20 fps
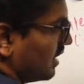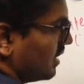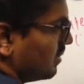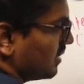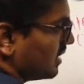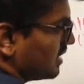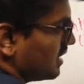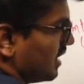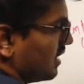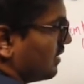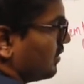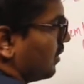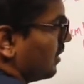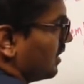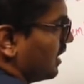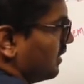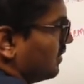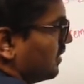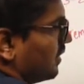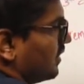30%,
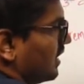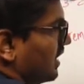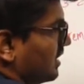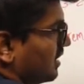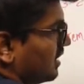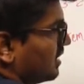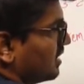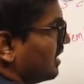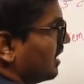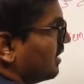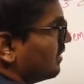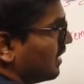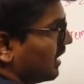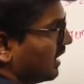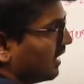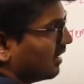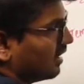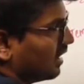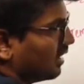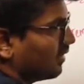40, 50, 60, if
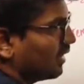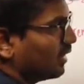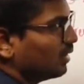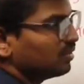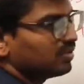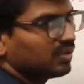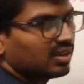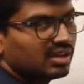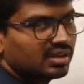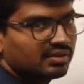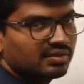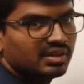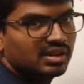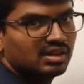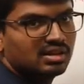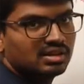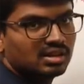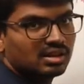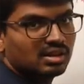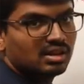I do for
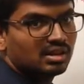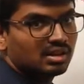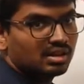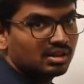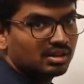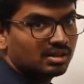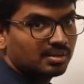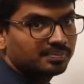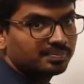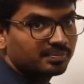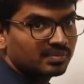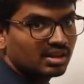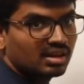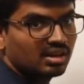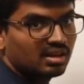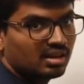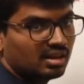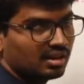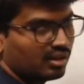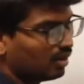different
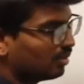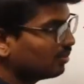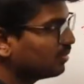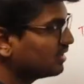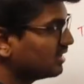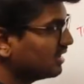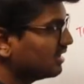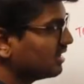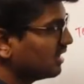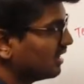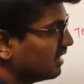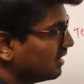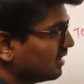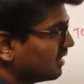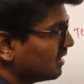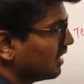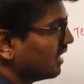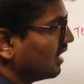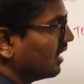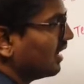
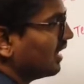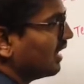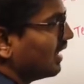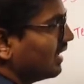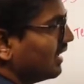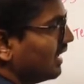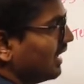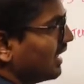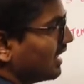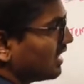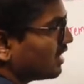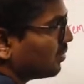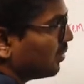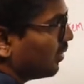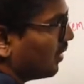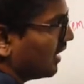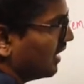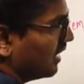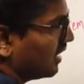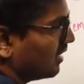compositions, TS
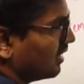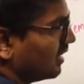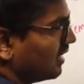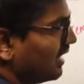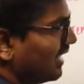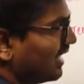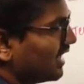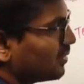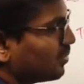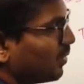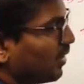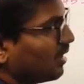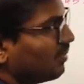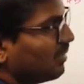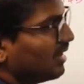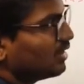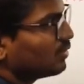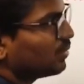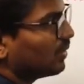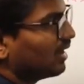point
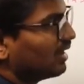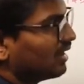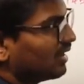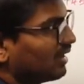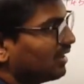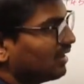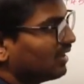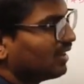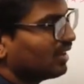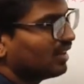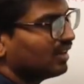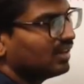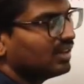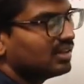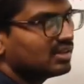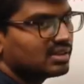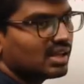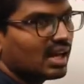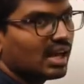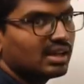means what?
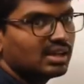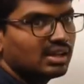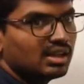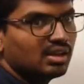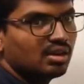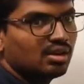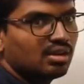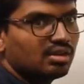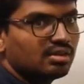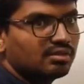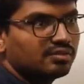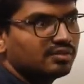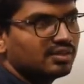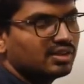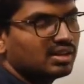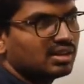The starting of,